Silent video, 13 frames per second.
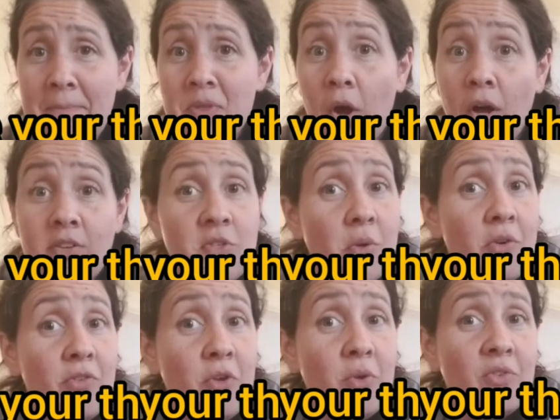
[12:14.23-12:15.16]
Also,
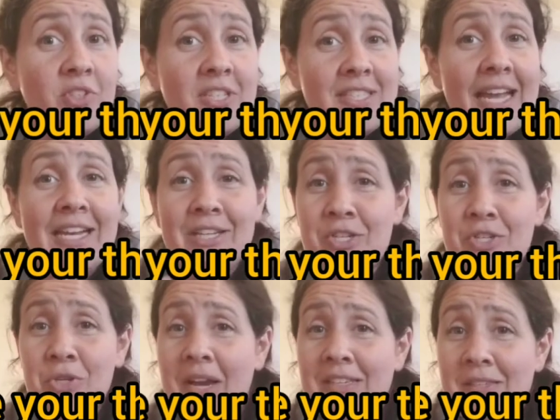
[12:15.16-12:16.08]
if you're deciding to
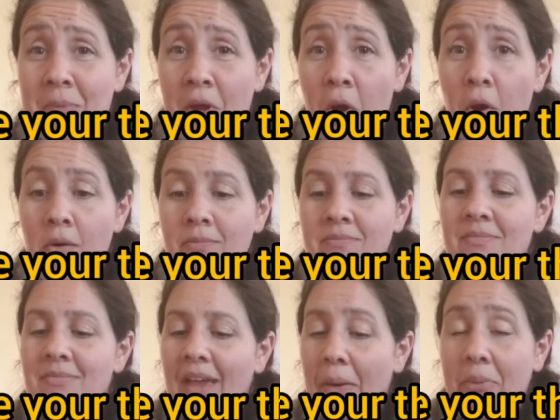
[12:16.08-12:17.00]
try some at home,
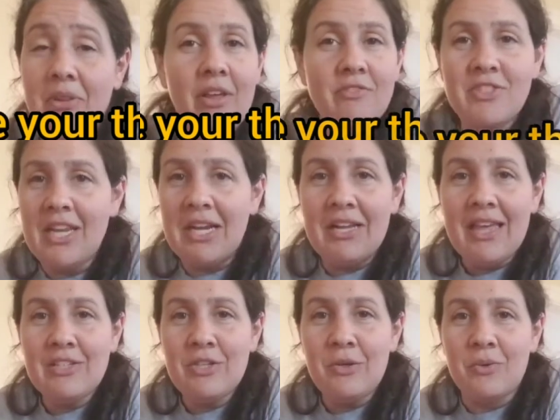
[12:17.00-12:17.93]
I would love to hear
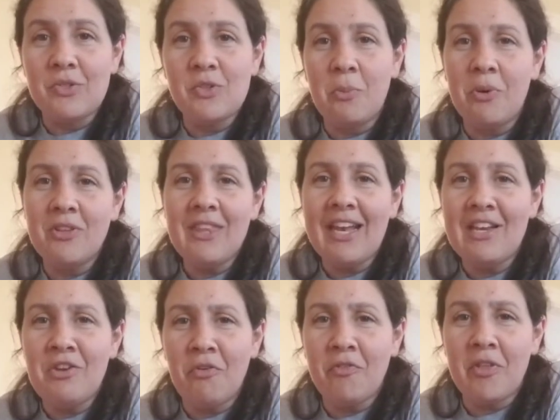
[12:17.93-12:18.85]
that too. So put that
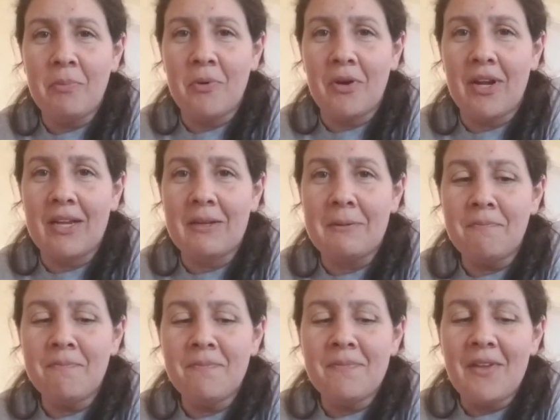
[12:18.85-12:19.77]
in your flip grid.
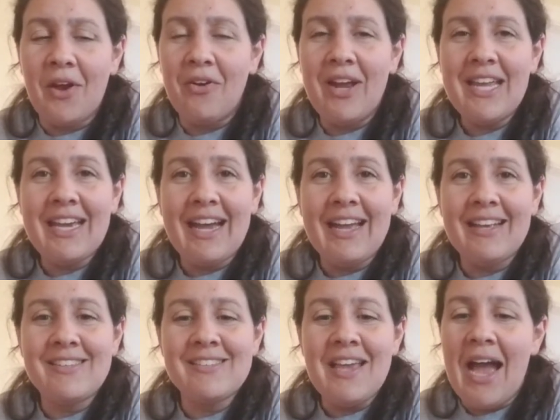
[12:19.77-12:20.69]
All right,
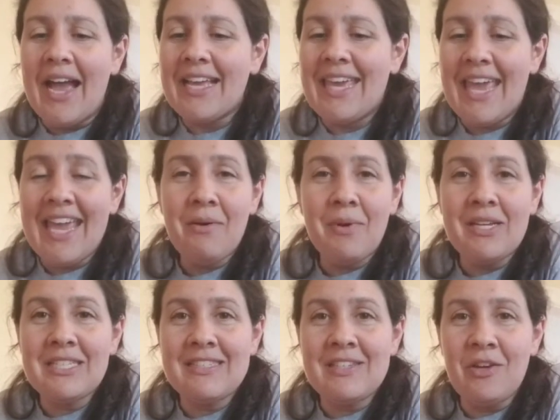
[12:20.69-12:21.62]
guys, I can't
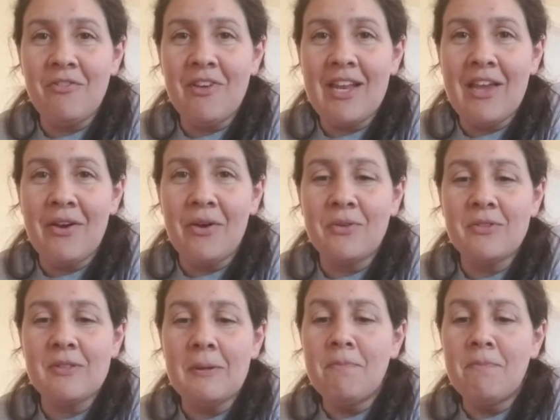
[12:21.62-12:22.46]
wait to see your videos.